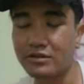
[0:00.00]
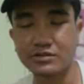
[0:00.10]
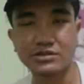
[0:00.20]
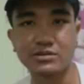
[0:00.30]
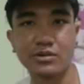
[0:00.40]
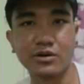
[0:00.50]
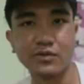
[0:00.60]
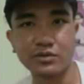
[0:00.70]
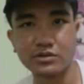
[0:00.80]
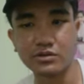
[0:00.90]
crystal ball
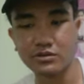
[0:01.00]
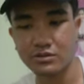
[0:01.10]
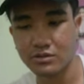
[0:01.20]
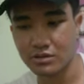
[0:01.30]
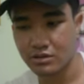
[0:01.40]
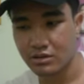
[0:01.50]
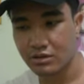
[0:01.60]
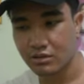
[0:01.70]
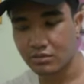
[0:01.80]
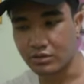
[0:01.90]
photo,
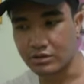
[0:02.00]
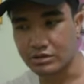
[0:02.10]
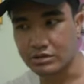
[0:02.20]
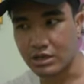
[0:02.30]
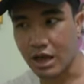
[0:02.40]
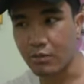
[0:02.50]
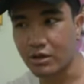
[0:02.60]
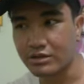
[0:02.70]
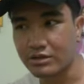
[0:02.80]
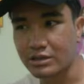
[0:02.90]
which I
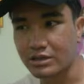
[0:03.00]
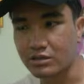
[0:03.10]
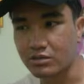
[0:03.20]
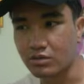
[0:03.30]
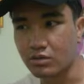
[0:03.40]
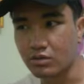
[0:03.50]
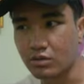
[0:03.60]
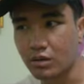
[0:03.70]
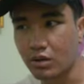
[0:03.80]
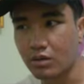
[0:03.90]
wanted it
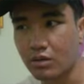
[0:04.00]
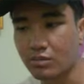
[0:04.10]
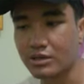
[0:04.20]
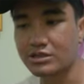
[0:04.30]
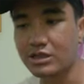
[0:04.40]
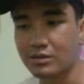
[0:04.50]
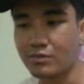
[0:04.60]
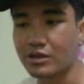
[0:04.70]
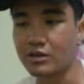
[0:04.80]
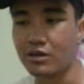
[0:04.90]
to basically
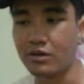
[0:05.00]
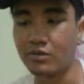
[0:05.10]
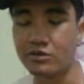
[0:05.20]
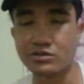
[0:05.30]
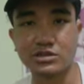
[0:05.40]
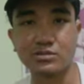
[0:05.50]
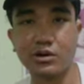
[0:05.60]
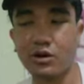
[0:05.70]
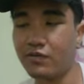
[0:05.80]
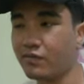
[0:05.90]
make the crystal
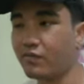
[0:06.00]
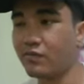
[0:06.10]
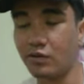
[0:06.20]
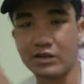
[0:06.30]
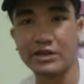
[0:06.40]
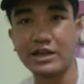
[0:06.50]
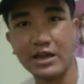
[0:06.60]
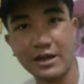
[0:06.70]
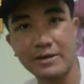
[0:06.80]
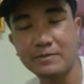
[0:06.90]
ball float in the
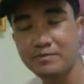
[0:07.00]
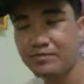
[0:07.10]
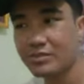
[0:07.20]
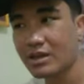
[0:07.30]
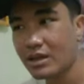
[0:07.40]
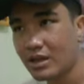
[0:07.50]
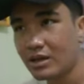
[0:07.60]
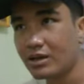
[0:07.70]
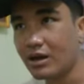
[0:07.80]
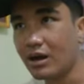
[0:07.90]
air,
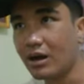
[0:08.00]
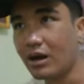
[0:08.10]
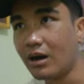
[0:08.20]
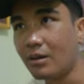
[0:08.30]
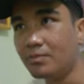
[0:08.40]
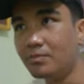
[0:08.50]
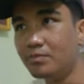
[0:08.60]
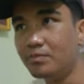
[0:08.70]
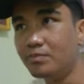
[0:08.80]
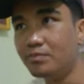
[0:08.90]
but
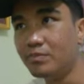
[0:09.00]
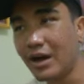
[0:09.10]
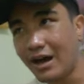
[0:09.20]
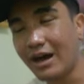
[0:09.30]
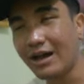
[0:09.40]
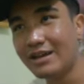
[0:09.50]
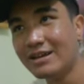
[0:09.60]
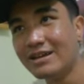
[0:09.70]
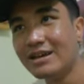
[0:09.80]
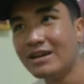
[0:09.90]

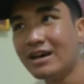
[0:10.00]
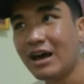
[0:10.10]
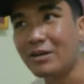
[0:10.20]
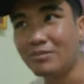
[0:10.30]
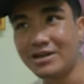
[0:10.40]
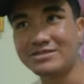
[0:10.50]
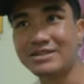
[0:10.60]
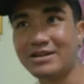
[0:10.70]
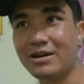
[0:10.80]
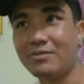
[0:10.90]
I messed
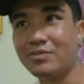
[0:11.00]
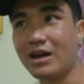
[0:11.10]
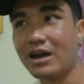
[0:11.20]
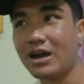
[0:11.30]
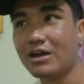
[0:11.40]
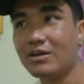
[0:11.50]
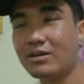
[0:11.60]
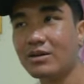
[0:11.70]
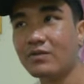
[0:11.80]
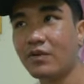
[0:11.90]
it up by
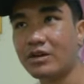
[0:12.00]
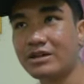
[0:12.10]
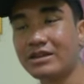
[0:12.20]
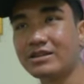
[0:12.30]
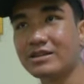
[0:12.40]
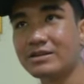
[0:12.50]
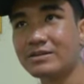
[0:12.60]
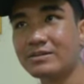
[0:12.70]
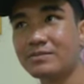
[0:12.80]
forgetting